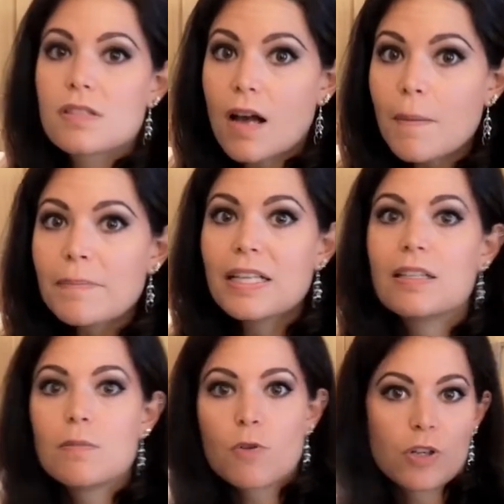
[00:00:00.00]
zombie
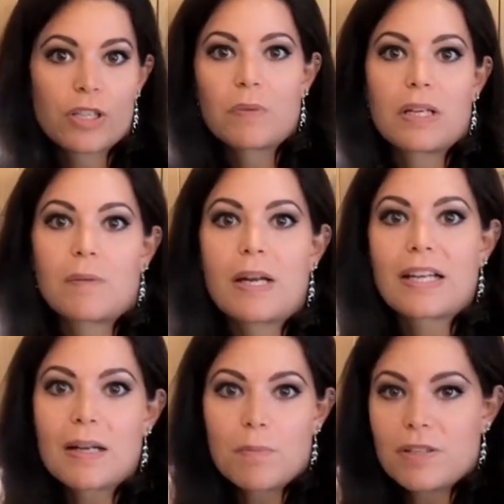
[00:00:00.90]
in the morning when I
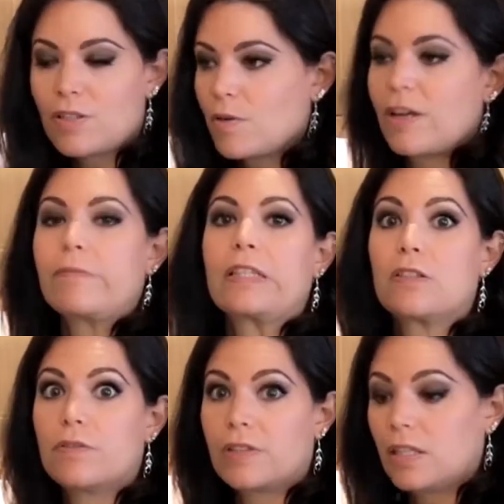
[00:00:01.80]
wake up and don't have my
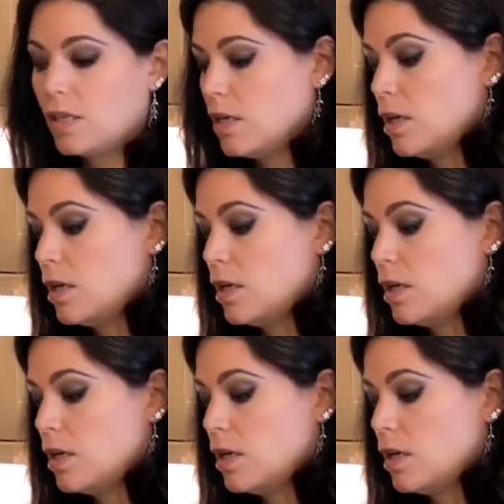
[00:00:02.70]
coffee.